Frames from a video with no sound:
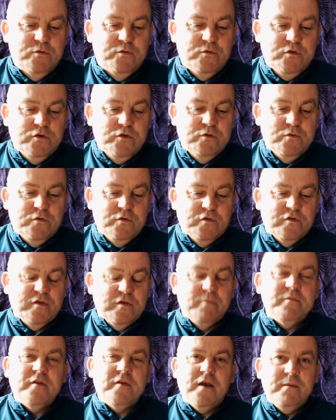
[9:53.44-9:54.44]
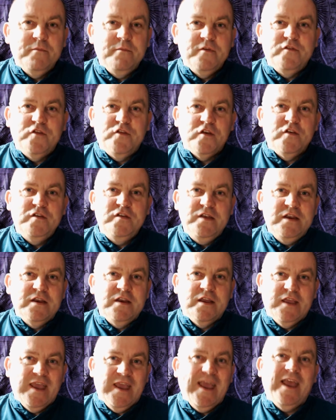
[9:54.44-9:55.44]
you sometimes just
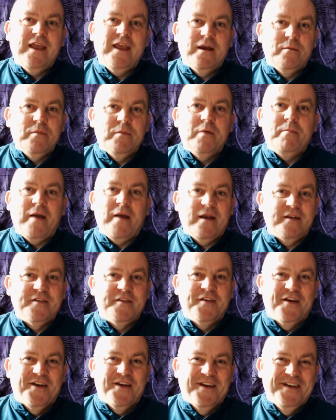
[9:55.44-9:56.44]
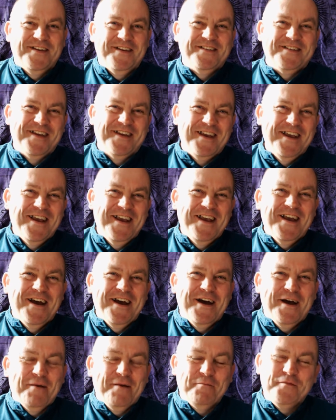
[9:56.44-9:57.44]
need a kick up the backside,
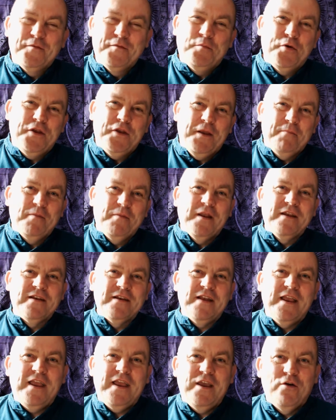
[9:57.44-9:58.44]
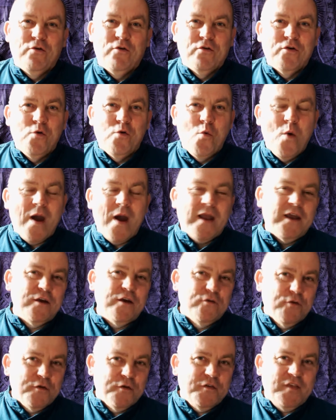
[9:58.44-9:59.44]
to put it bluntly, or a whack
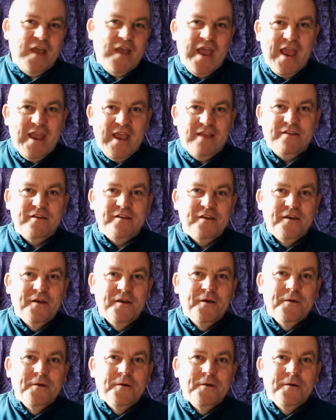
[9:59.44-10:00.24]
across the head,